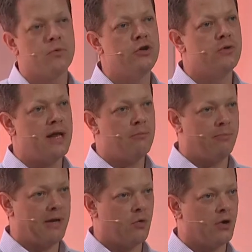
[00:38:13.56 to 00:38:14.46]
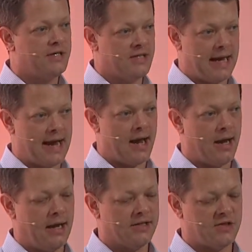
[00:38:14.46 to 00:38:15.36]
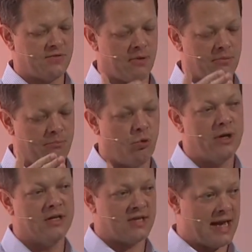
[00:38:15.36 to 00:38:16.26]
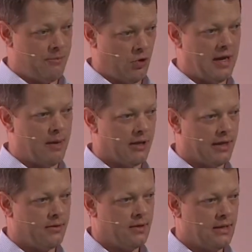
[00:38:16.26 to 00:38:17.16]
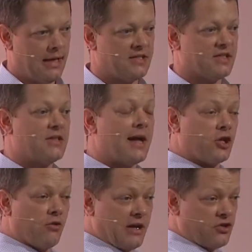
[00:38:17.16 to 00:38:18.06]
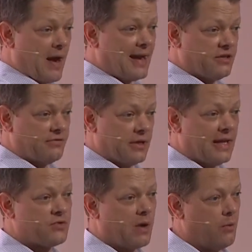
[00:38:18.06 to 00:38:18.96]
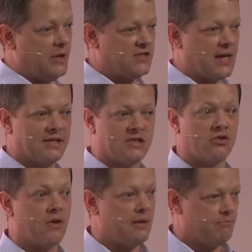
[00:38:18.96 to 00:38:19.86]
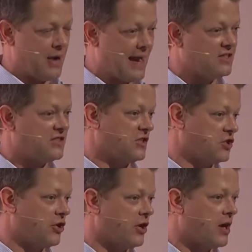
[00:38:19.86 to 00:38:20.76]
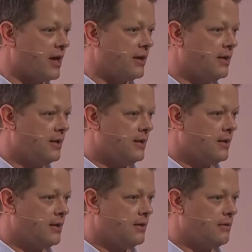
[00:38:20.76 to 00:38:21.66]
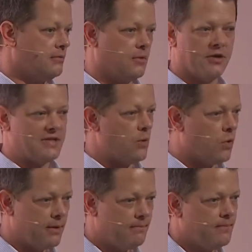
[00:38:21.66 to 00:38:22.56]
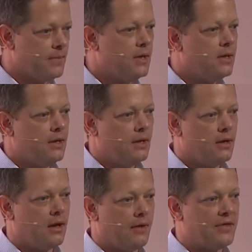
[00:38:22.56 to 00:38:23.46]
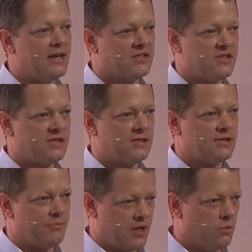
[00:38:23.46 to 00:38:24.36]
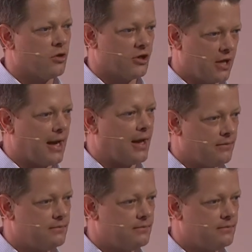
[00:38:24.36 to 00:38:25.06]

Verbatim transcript: when you enable BigQuery today, it's from the point in time you enable it. It does not go retroactively. That's why we say it's a great practice to turn it on on day one. Okay. that is something we're looking at.